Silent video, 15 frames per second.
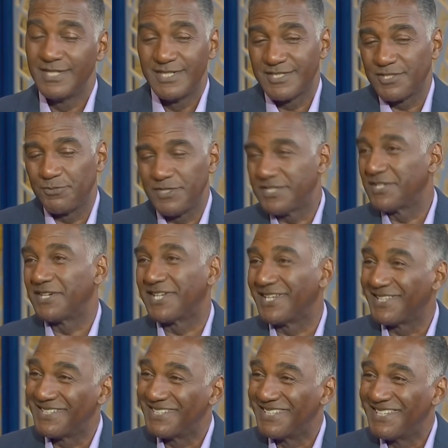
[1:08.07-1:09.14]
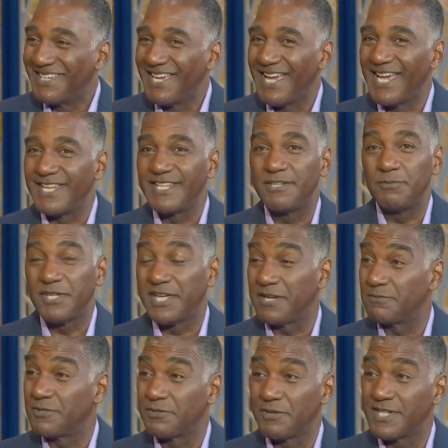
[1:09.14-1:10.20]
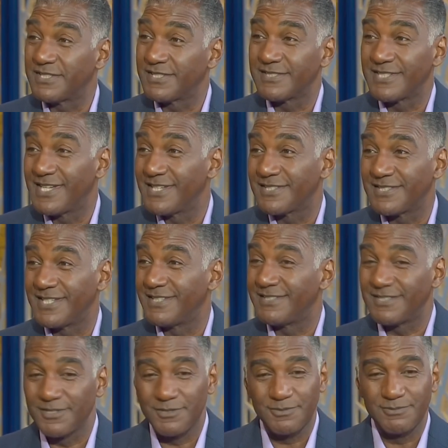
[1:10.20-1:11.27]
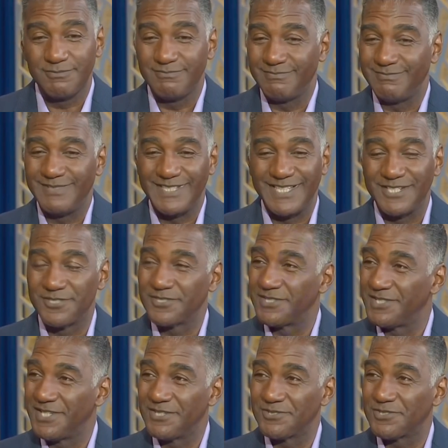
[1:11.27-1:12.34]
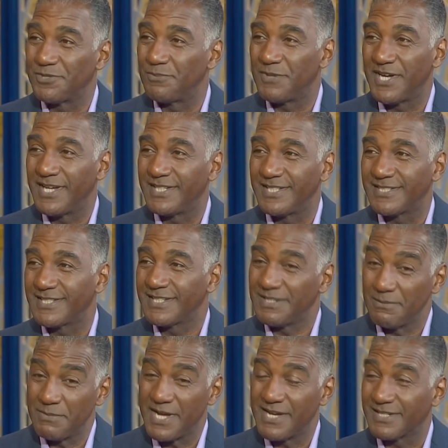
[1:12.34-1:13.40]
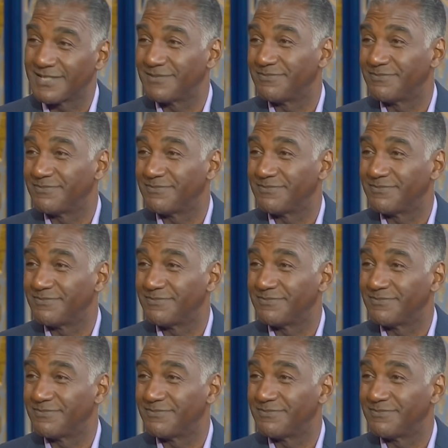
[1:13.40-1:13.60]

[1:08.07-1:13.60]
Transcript: So we took it, and then it became a great success. And so years and years go by, and they say, come back.